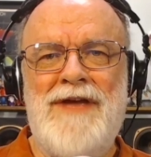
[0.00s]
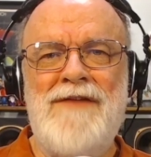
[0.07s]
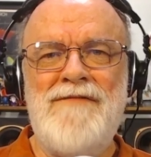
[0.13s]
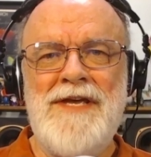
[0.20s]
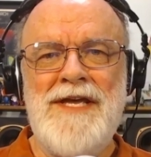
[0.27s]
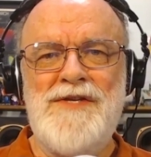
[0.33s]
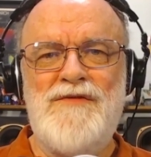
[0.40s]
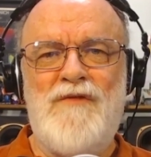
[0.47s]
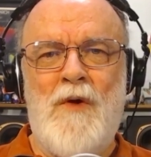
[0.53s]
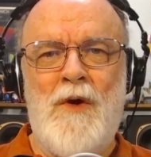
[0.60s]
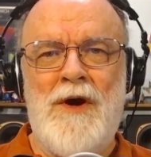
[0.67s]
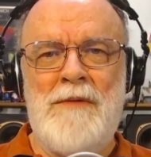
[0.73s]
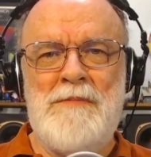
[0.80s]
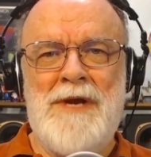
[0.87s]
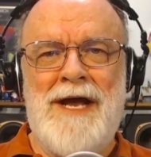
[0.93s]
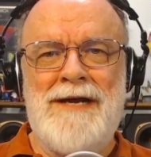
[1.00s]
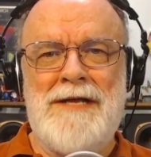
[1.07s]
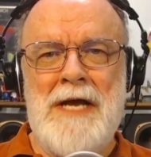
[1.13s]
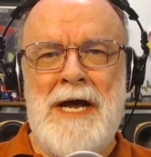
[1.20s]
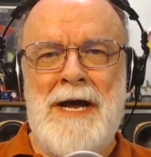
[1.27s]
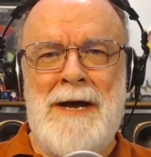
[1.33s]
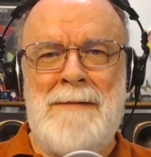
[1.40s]

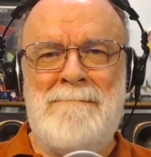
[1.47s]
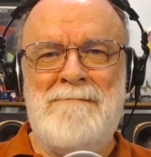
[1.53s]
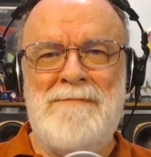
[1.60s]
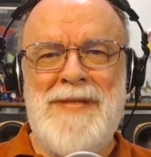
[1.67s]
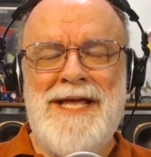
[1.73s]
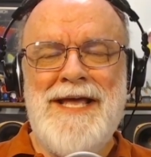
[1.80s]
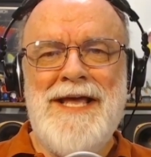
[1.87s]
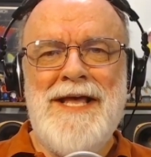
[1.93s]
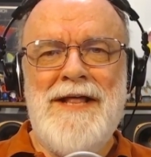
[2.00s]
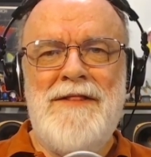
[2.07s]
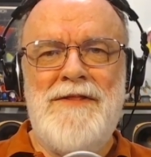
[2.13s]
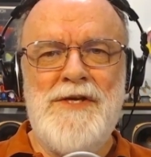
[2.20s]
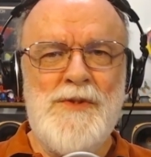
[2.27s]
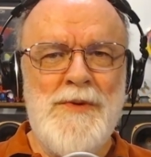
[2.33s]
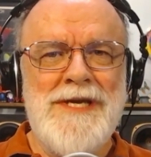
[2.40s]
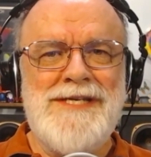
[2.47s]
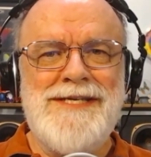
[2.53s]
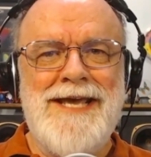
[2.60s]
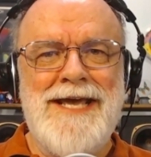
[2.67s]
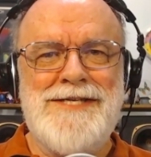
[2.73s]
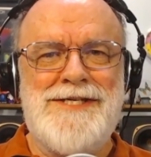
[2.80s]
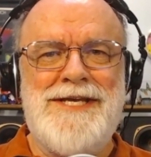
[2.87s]
avsforum.com. This week's
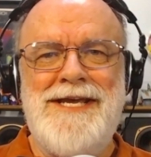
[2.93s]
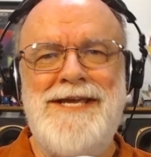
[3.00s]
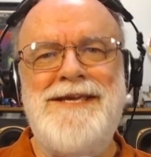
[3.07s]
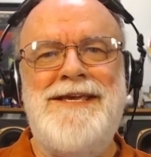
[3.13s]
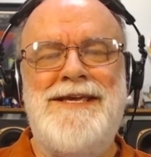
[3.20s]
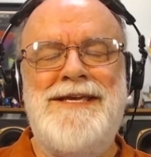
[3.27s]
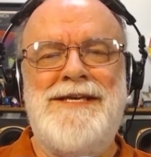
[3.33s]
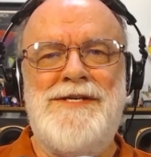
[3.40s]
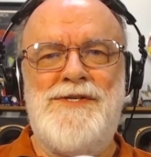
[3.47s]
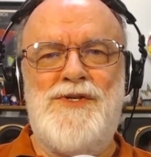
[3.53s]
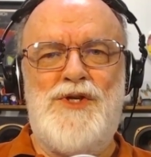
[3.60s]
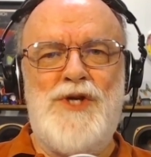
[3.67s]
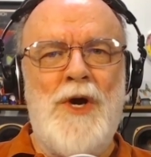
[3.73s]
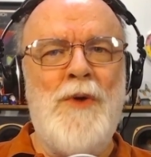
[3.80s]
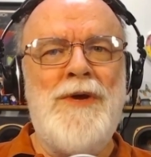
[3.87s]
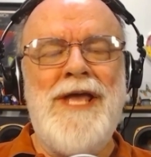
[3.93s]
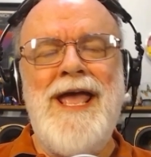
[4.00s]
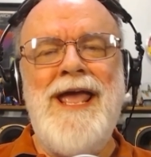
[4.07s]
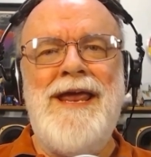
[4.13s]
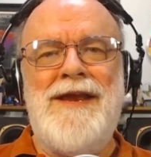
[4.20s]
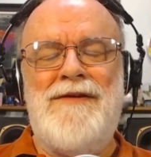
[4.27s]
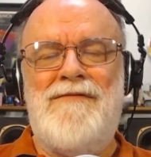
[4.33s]
guest geek is Joe
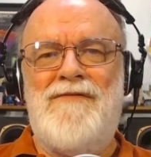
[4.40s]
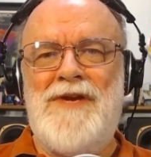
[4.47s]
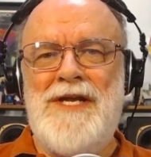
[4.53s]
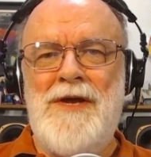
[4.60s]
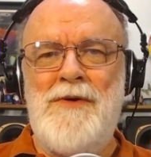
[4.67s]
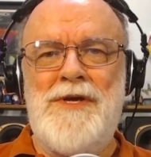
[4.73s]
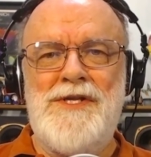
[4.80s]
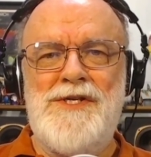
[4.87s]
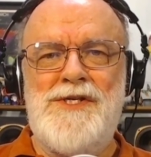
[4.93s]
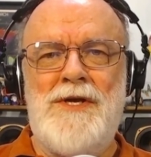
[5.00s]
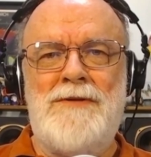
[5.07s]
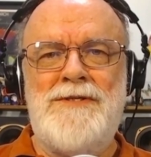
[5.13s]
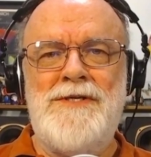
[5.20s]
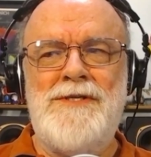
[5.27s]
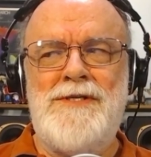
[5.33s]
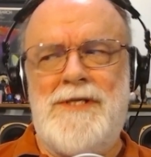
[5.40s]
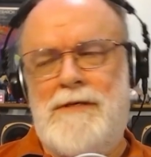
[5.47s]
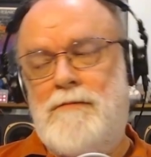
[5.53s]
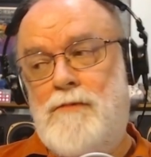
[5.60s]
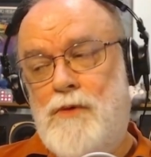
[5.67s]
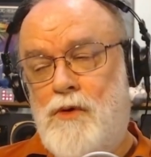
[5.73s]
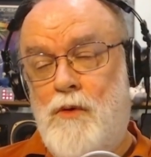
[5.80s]
Kane, video consultant
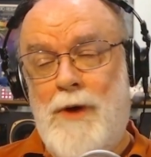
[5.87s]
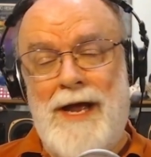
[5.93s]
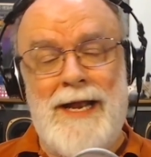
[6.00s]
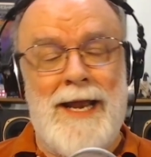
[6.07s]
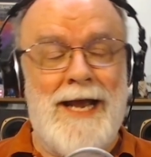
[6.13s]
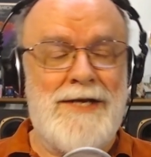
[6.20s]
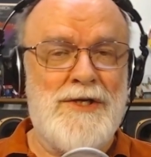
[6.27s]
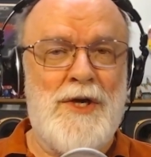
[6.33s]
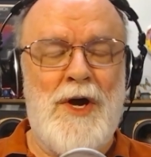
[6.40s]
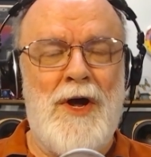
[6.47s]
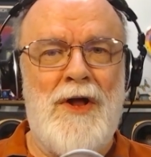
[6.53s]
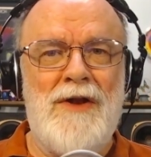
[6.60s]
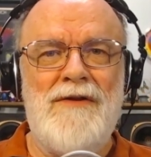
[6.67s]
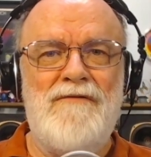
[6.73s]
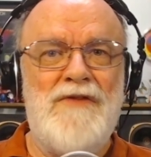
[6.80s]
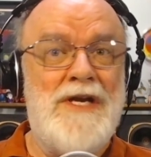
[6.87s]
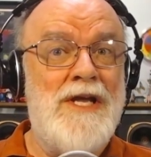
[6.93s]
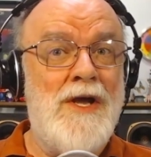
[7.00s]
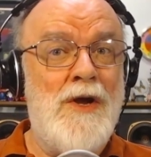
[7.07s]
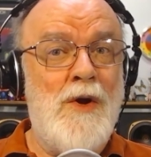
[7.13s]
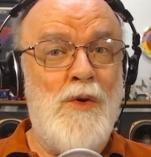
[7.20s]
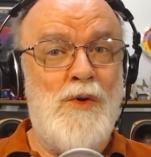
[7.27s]
and who I like to call
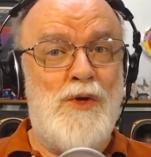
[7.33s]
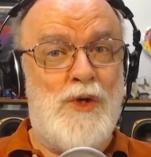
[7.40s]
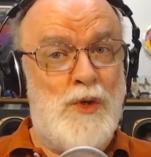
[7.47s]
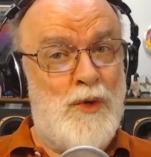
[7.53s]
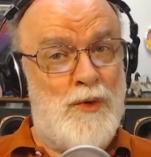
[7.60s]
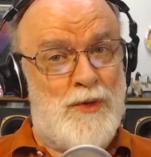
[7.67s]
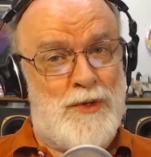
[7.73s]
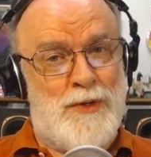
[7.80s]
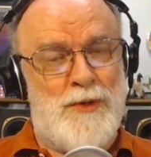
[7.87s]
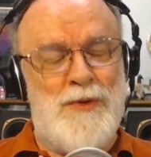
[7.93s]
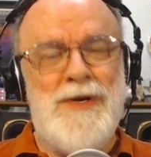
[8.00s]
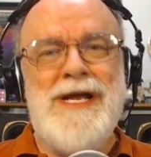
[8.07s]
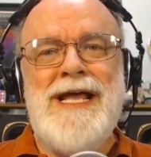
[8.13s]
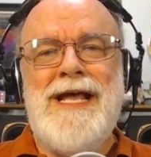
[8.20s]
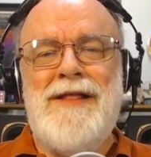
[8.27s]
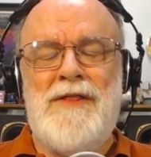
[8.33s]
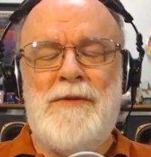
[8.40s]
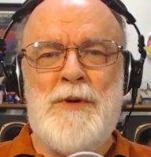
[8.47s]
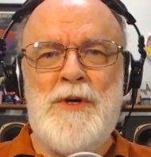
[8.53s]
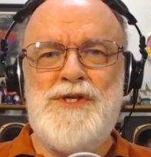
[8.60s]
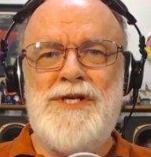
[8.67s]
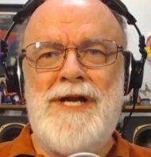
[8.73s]
video guru, the
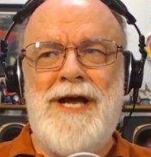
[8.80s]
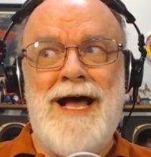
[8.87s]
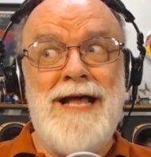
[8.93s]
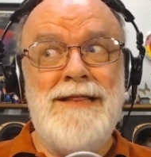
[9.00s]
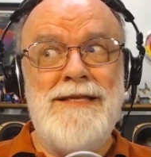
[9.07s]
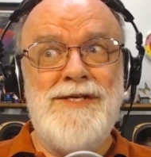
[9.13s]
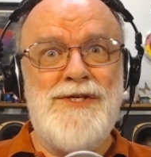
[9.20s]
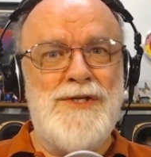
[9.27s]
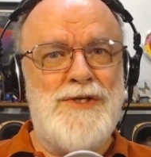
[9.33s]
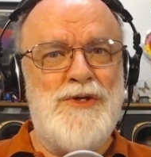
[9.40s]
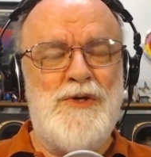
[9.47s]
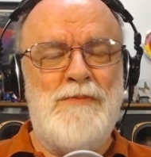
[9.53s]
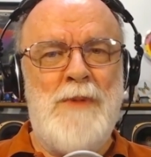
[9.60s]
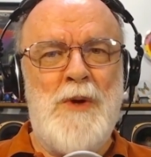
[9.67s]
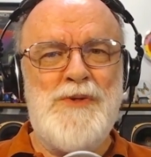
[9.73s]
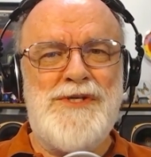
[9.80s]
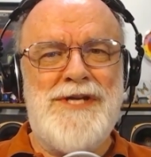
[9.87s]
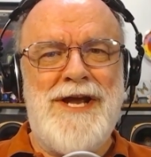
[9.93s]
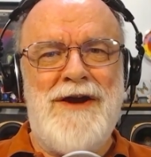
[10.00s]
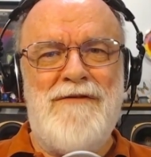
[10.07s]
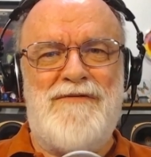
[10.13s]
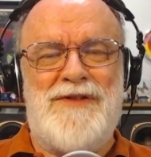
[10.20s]
person I listen to most
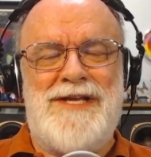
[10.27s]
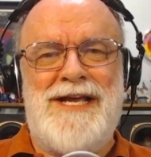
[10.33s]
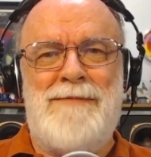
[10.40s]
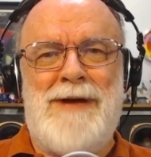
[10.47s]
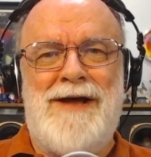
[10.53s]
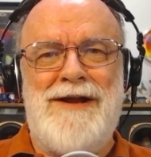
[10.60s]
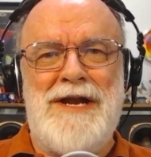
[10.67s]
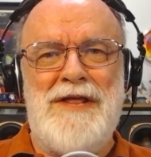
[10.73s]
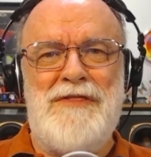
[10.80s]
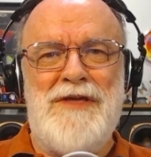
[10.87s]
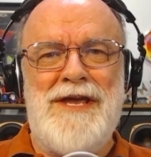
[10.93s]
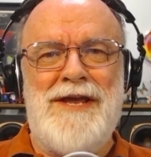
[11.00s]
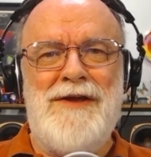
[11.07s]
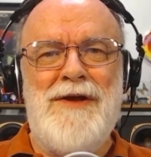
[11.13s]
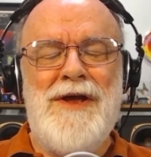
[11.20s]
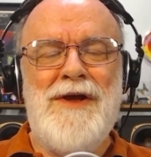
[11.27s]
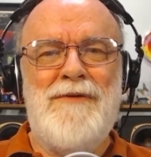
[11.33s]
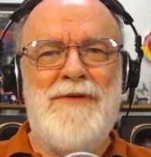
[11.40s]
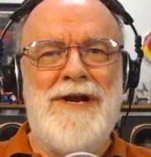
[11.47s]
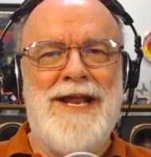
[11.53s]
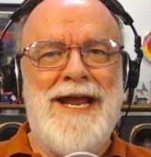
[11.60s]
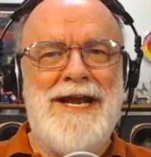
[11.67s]
carefully about anything
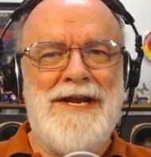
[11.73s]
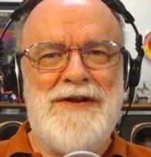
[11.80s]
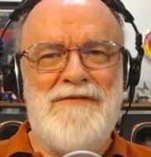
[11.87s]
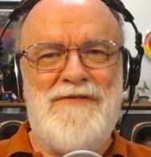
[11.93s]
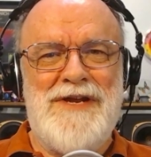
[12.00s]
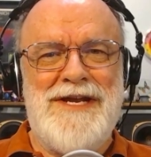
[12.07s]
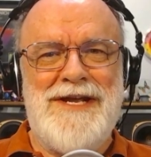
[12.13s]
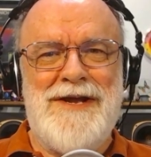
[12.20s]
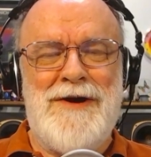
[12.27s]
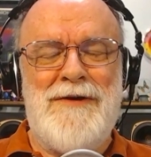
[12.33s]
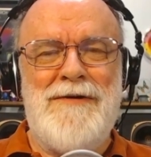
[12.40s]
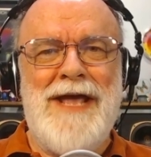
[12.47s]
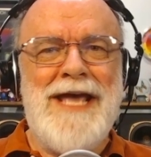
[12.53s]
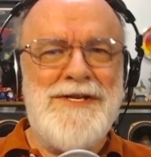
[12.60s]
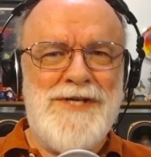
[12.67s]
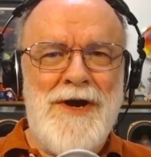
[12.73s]
relating to video. Hey,